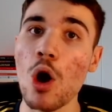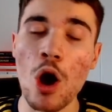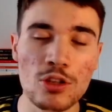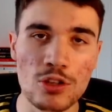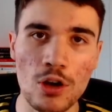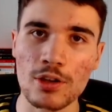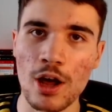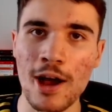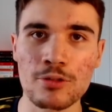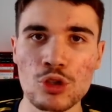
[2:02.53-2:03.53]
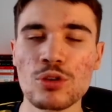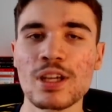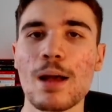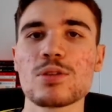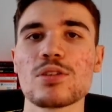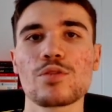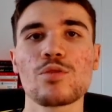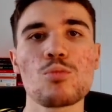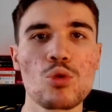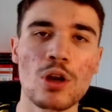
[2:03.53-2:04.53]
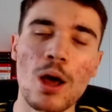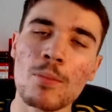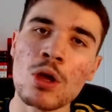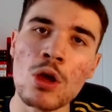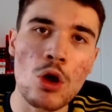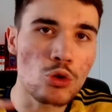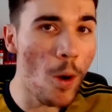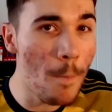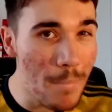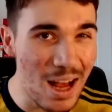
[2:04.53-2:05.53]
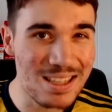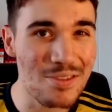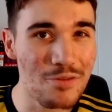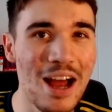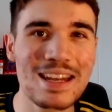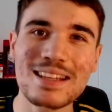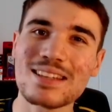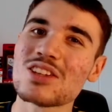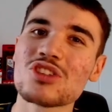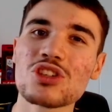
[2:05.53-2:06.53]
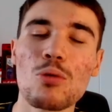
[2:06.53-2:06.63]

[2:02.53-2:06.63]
Ødegaard, our new captain of this football club, not a massive fan of that decision.